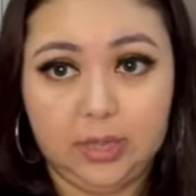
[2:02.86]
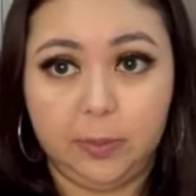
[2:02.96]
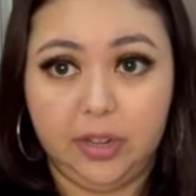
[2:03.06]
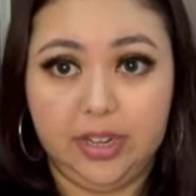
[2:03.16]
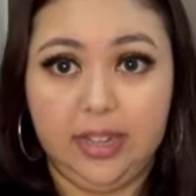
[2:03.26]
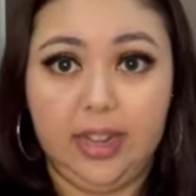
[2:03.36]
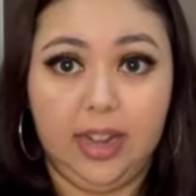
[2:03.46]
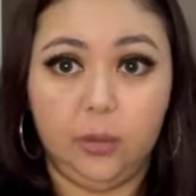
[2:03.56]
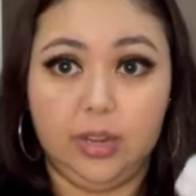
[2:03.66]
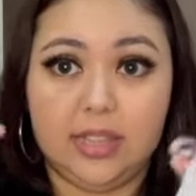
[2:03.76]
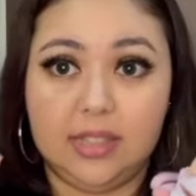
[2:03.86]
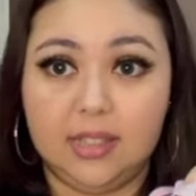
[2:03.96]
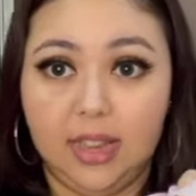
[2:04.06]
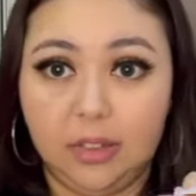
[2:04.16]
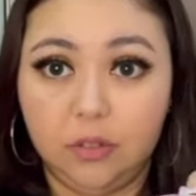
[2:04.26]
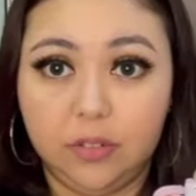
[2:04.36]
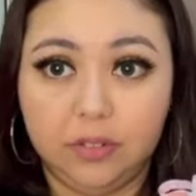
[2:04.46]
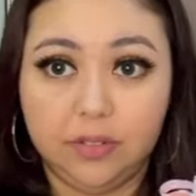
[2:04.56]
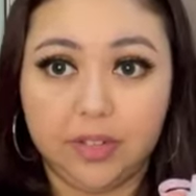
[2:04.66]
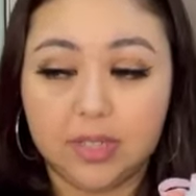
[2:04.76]
spot it lah. Otherwise, they look
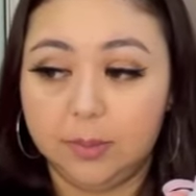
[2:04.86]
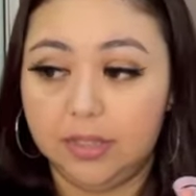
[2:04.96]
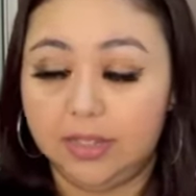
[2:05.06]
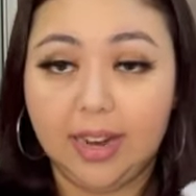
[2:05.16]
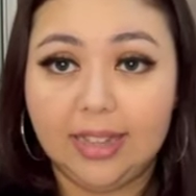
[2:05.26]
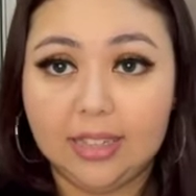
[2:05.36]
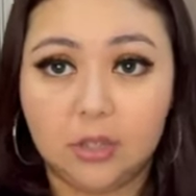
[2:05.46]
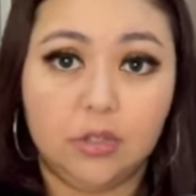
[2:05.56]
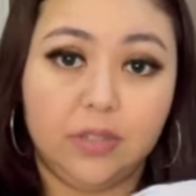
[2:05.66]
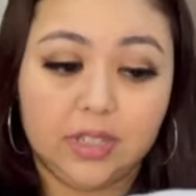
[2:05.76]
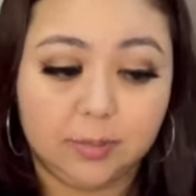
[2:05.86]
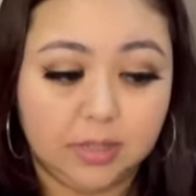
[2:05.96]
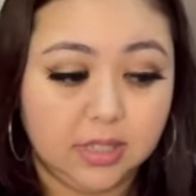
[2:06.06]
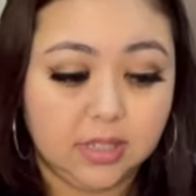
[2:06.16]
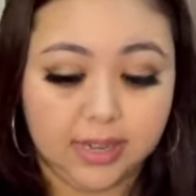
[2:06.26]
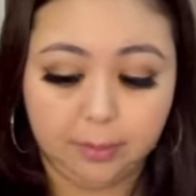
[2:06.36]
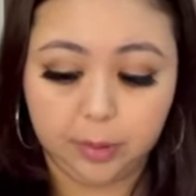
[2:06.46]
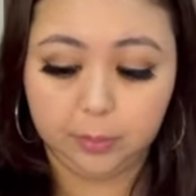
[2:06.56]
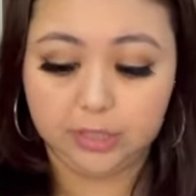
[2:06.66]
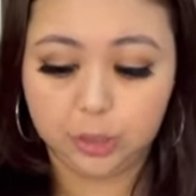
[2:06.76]
very similar. The colors is very similar. It's like
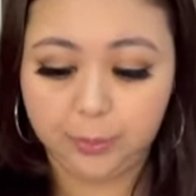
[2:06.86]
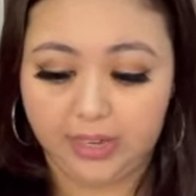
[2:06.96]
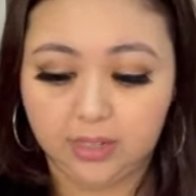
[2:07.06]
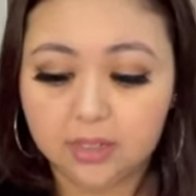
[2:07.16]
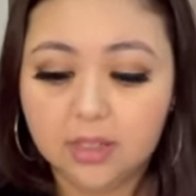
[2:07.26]
purplish pink.